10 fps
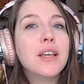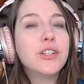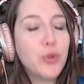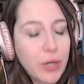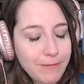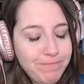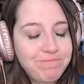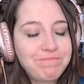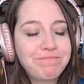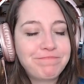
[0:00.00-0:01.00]
Sure.
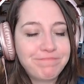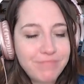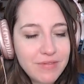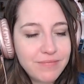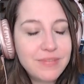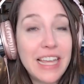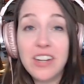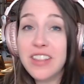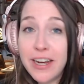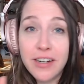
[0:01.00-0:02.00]
Okay.
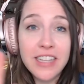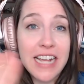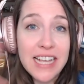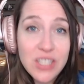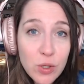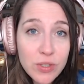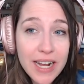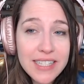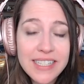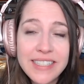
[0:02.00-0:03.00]
They're there. The guys, those
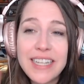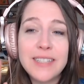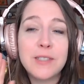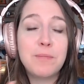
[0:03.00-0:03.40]
guys exist,